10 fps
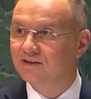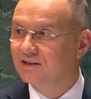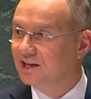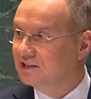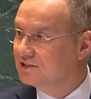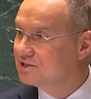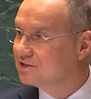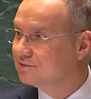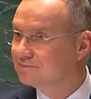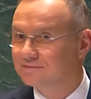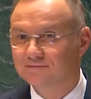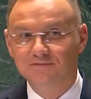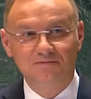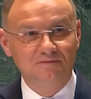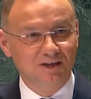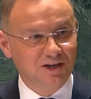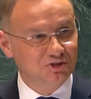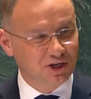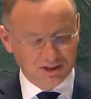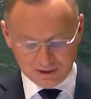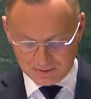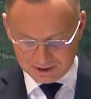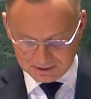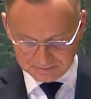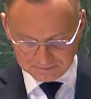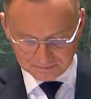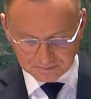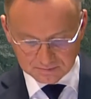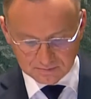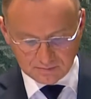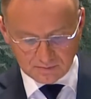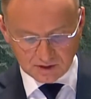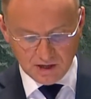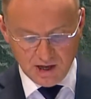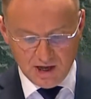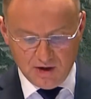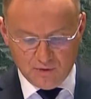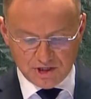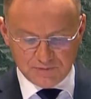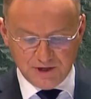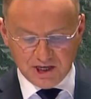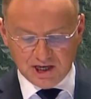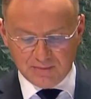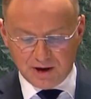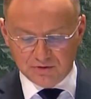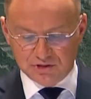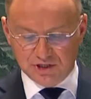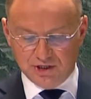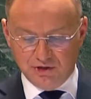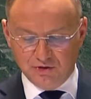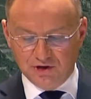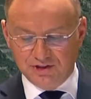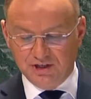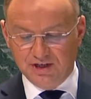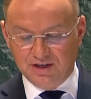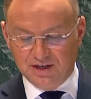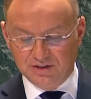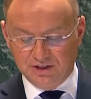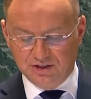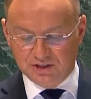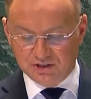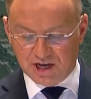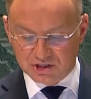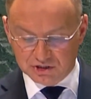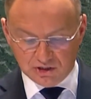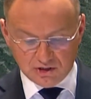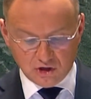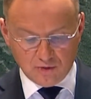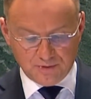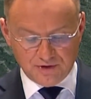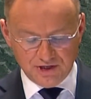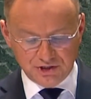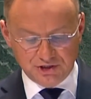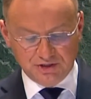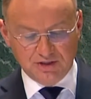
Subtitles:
Ladies and gentlemen, when speaking about security and international cooperation,